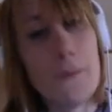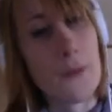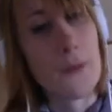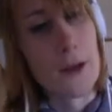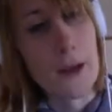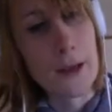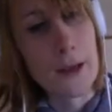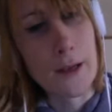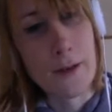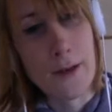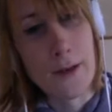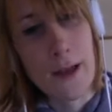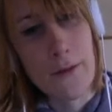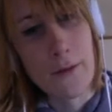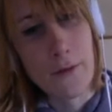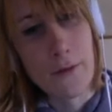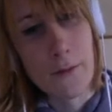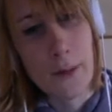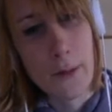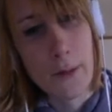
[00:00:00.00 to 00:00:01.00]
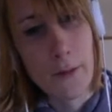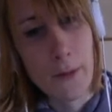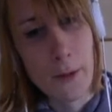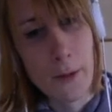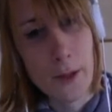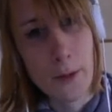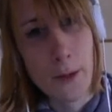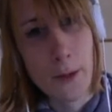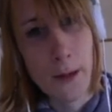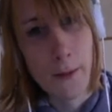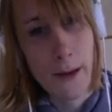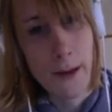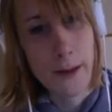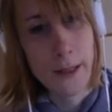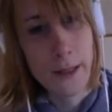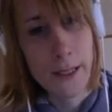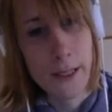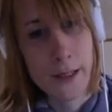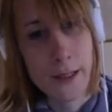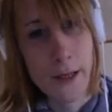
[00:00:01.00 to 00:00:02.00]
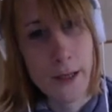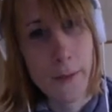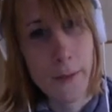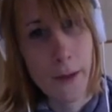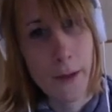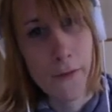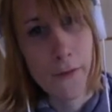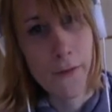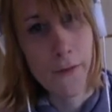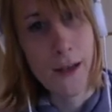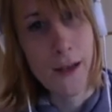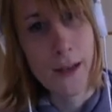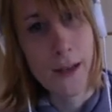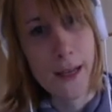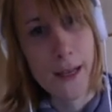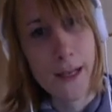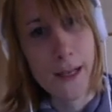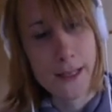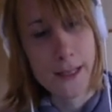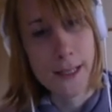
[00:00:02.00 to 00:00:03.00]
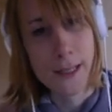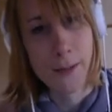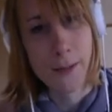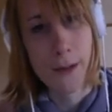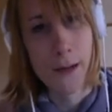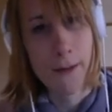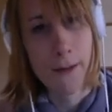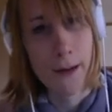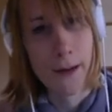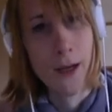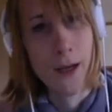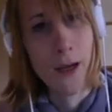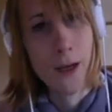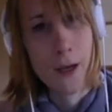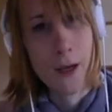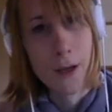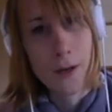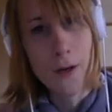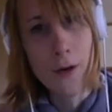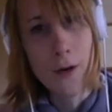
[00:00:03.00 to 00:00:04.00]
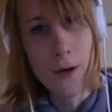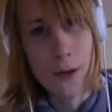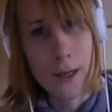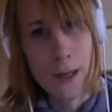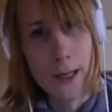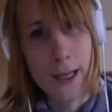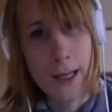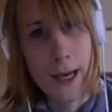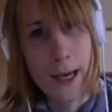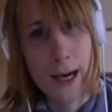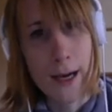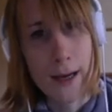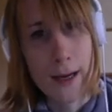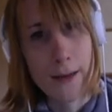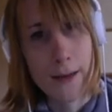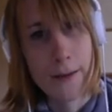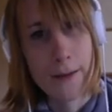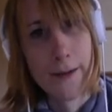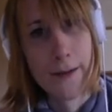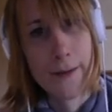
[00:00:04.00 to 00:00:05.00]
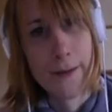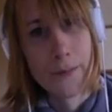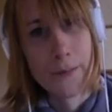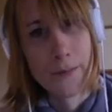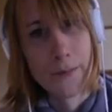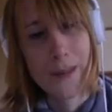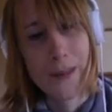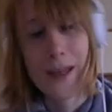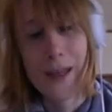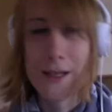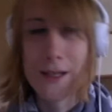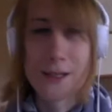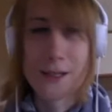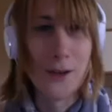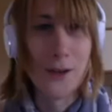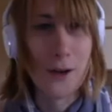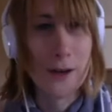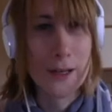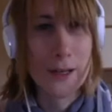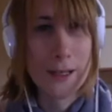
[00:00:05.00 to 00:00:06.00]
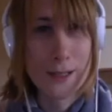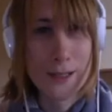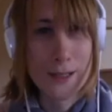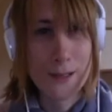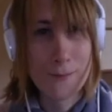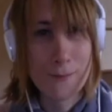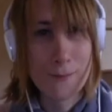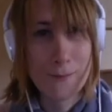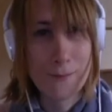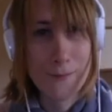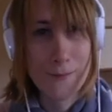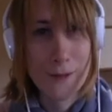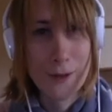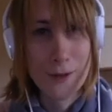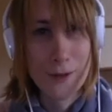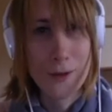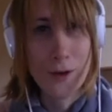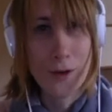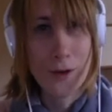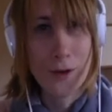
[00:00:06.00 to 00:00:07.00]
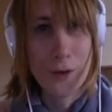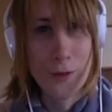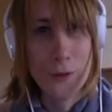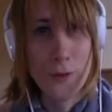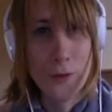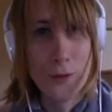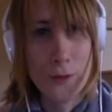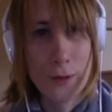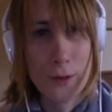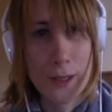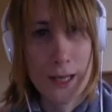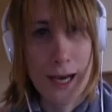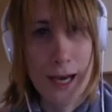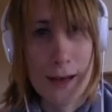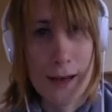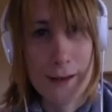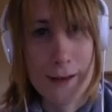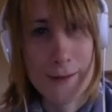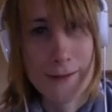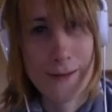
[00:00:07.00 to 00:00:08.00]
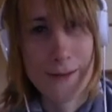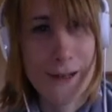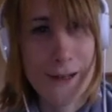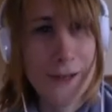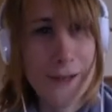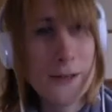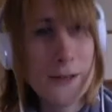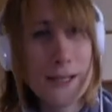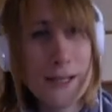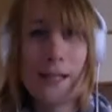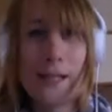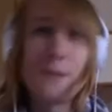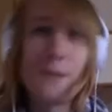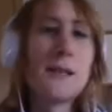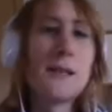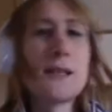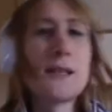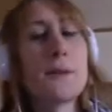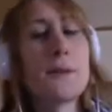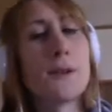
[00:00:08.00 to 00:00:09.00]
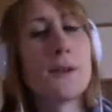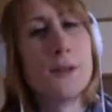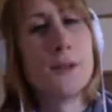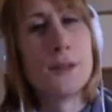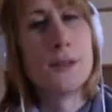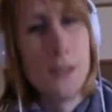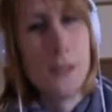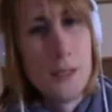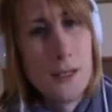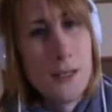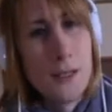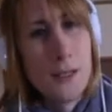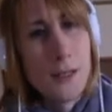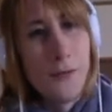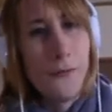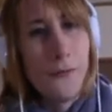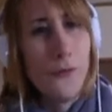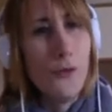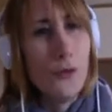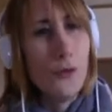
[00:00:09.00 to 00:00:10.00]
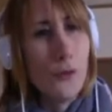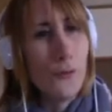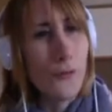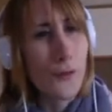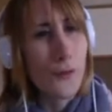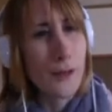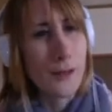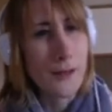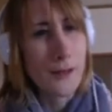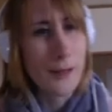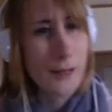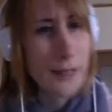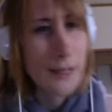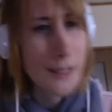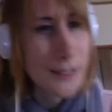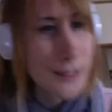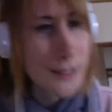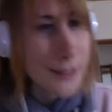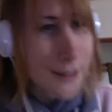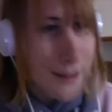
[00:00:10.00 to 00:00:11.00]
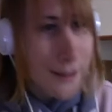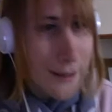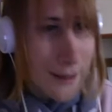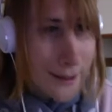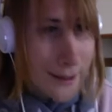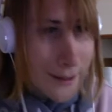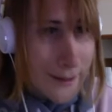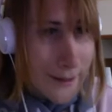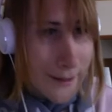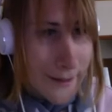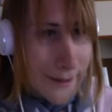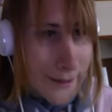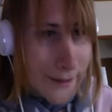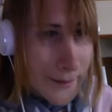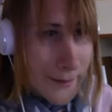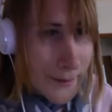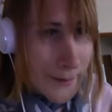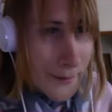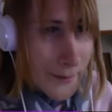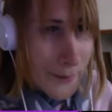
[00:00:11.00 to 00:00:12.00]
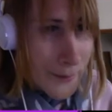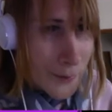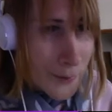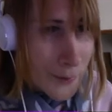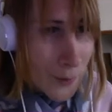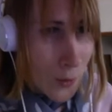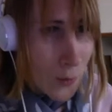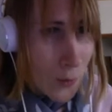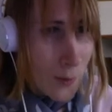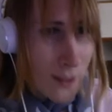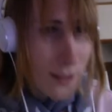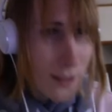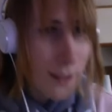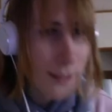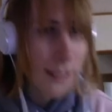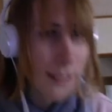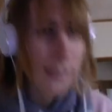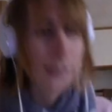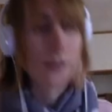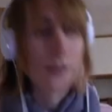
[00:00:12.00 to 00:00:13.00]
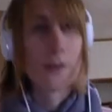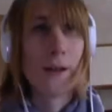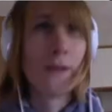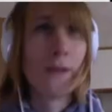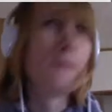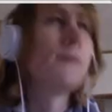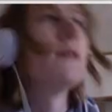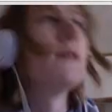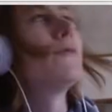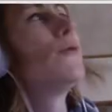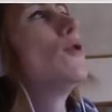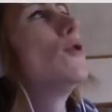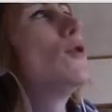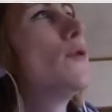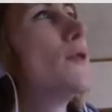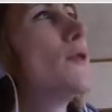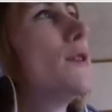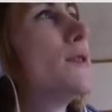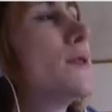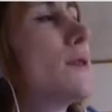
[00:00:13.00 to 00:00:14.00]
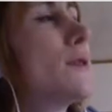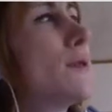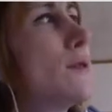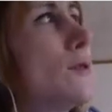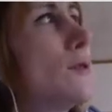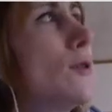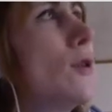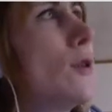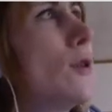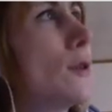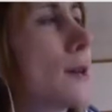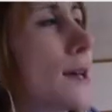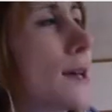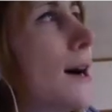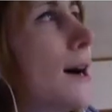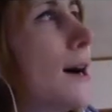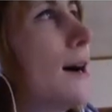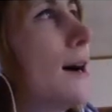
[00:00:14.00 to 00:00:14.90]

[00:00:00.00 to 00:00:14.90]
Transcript: and I can never remember which way around these go, but I think it's this way around. Yoka. It's not, it's Youka. I always get this mixed up because the fourth is almost identical. The fourth is Yoka,